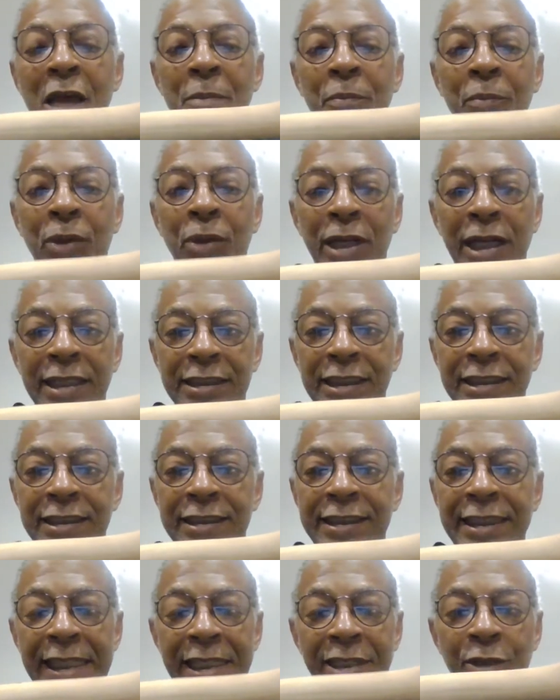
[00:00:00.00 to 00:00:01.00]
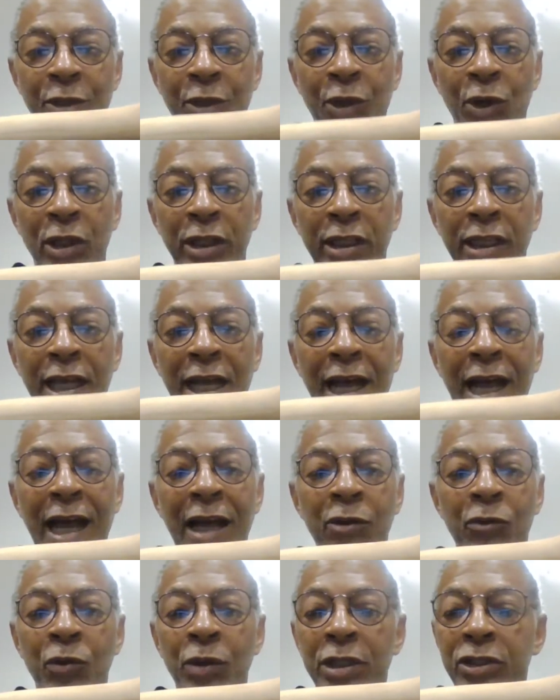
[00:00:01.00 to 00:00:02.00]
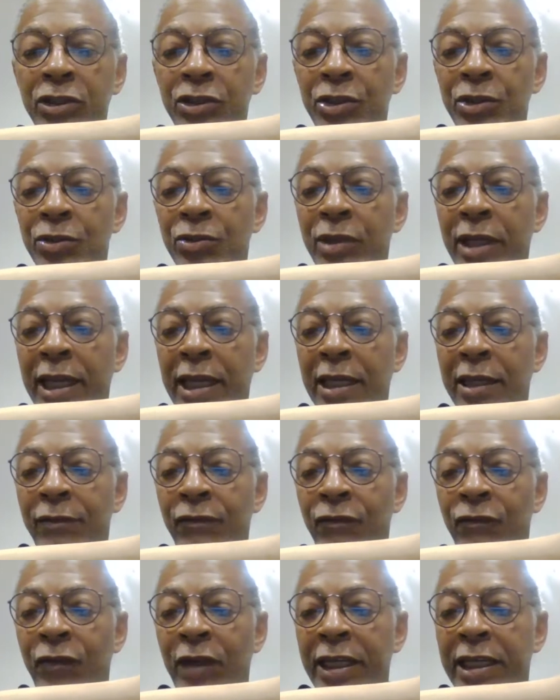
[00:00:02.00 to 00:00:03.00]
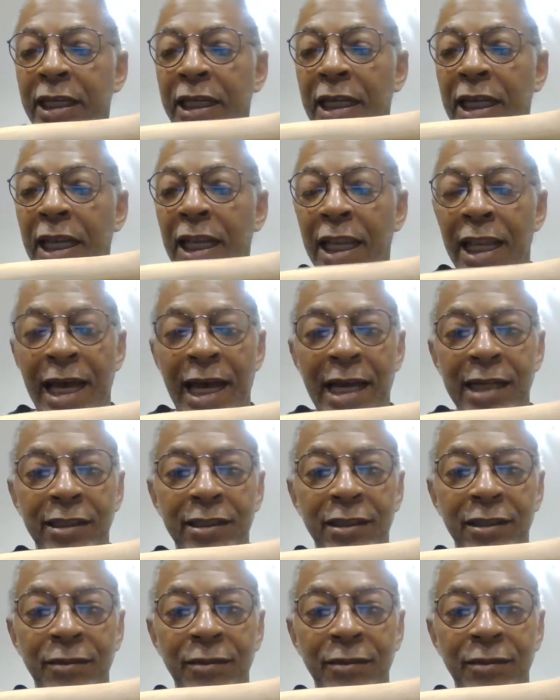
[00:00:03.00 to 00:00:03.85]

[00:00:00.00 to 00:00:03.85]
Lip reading: But as I said earlier, I went to a vacant lot